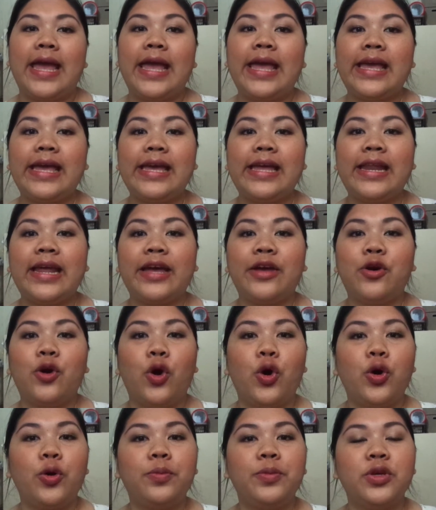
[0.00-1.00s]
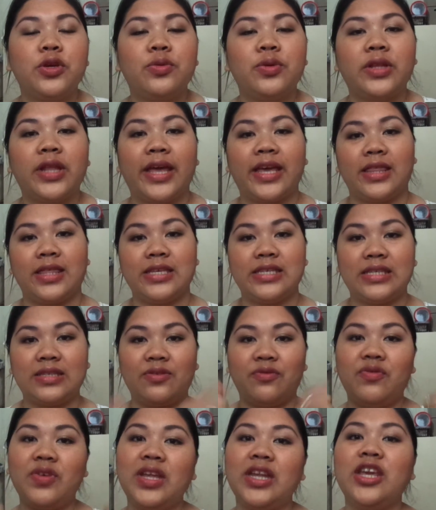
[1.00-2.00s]
And I hope you like this
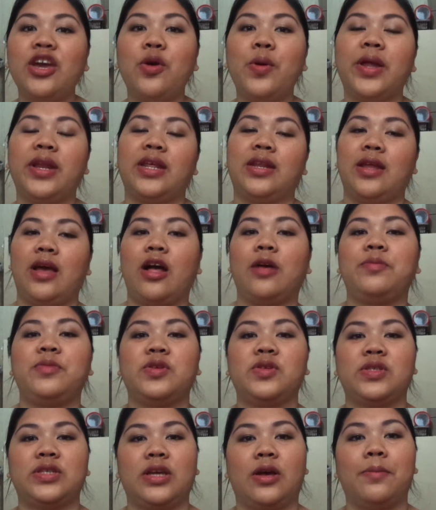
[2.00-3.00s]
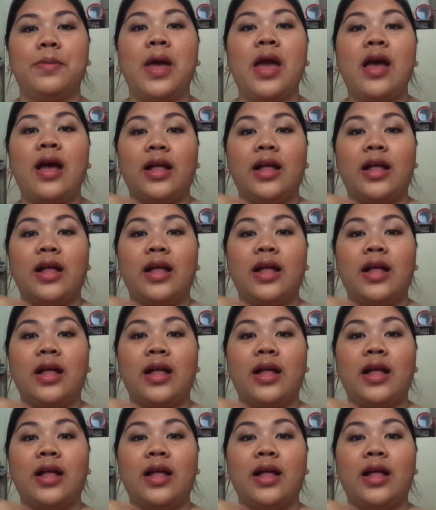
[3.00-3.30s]
video and it helped you some